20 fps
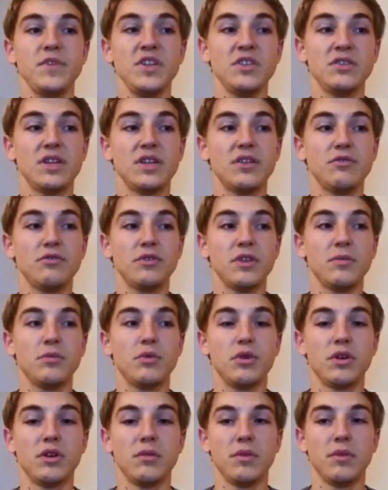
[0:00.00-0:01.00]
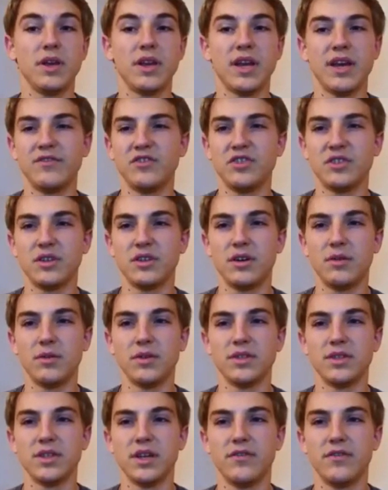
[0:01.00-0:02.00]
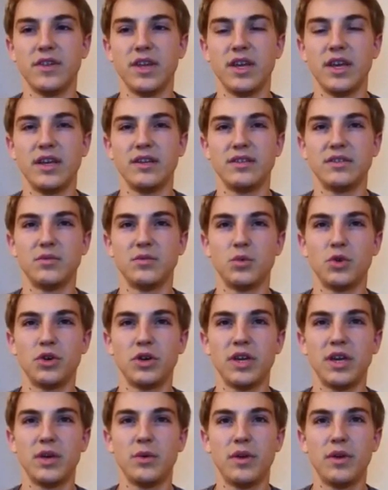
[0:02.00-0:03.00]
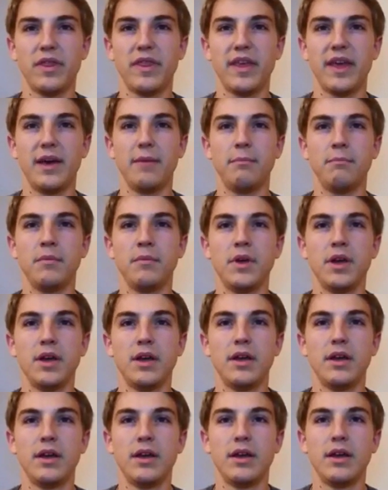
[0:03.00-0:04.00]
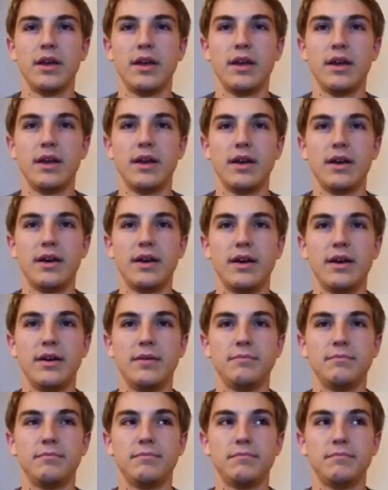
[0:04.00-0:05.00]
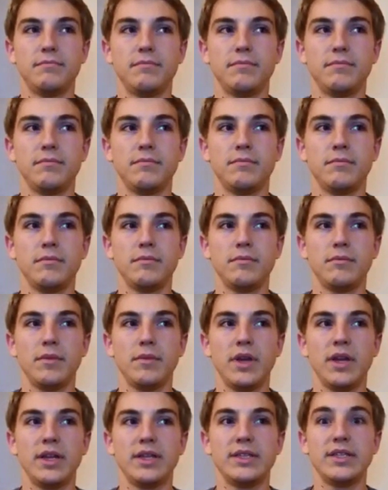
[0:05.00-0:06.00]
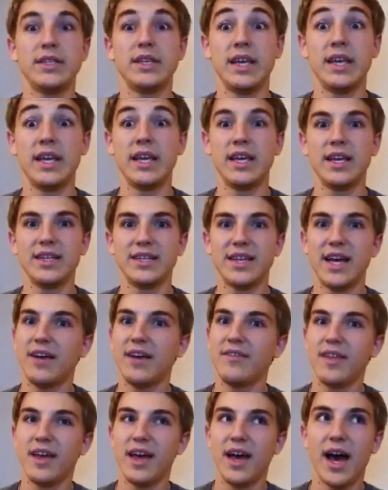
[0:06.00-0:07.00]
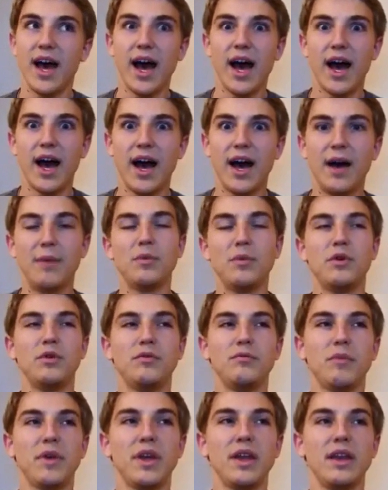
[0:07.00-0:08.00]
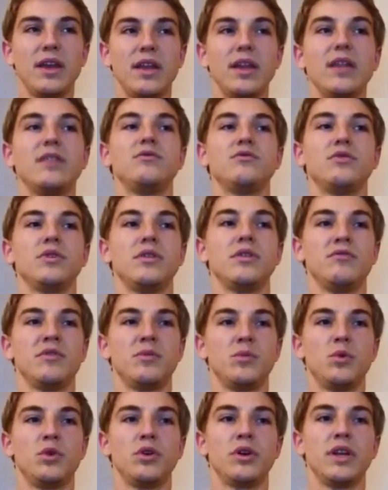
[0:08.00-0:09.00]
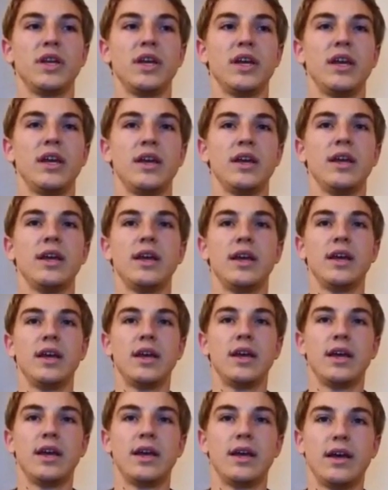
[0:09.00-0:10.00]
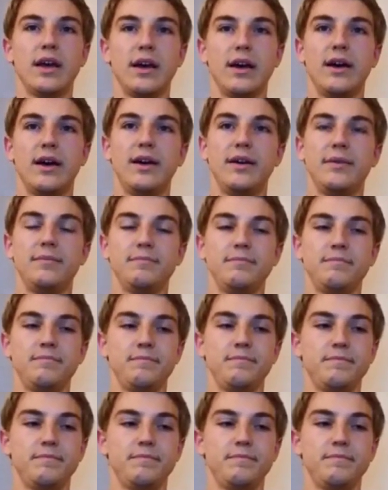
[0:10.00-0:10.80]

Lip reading: that's really important to me, and I've just always loved kids and working with them. Um, and seeing kids have that aha moment, it's really rewarding. Um,